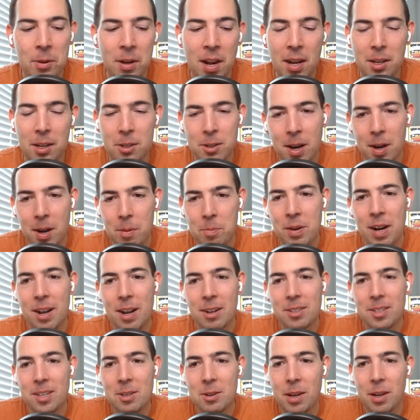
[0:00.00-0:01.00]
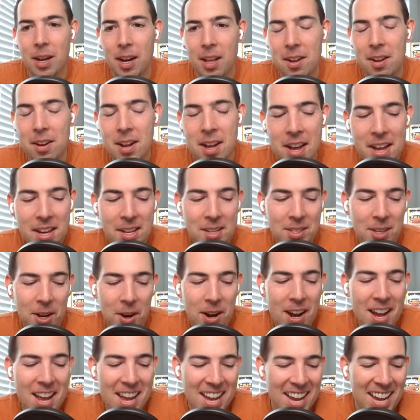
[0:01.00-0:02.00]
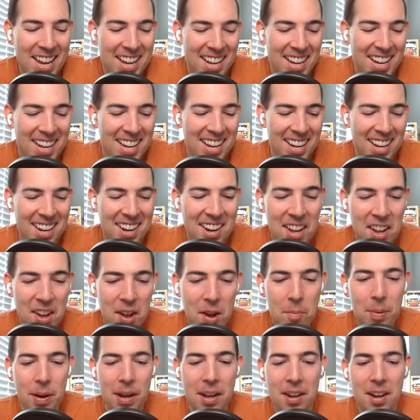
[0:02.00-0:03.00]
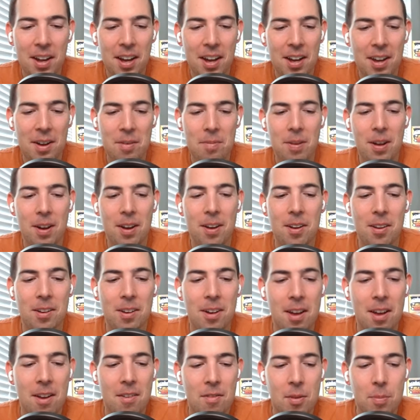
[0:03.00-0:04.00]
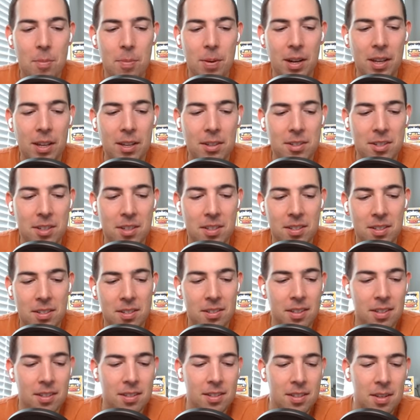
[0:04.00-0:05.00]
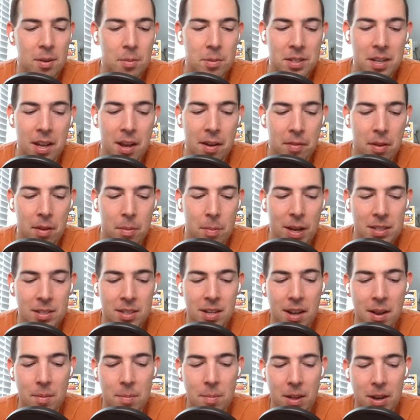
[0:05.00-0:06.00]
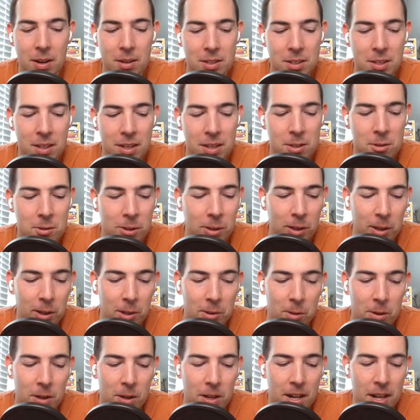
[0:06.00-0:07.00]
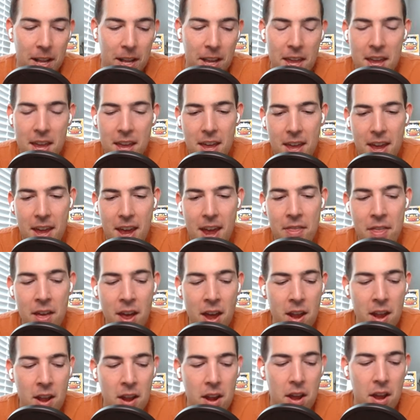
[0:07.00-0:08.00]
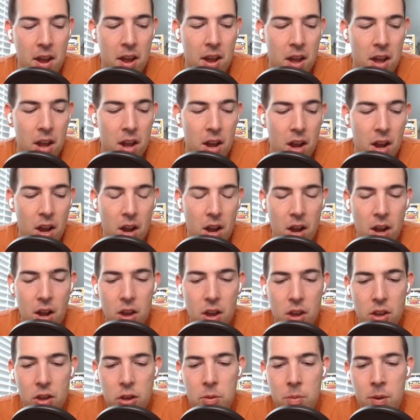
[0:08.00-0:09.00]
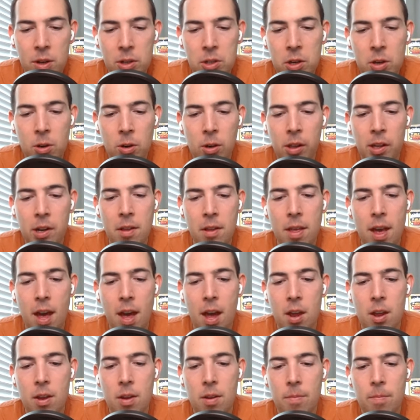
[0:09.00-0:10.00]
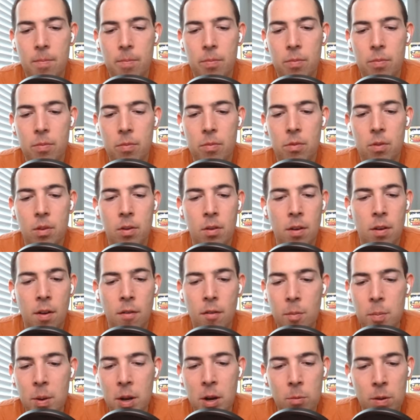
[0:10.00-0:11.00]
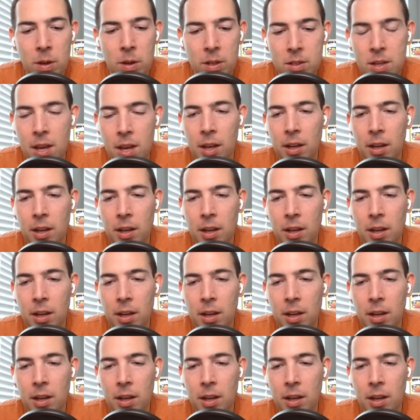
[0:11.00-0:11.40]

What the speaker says: I will not try to pronounce it. You got it. So, but everybody just seems to have the best time there. So that's really cool. And then you mentioned earlier that you've never been a risk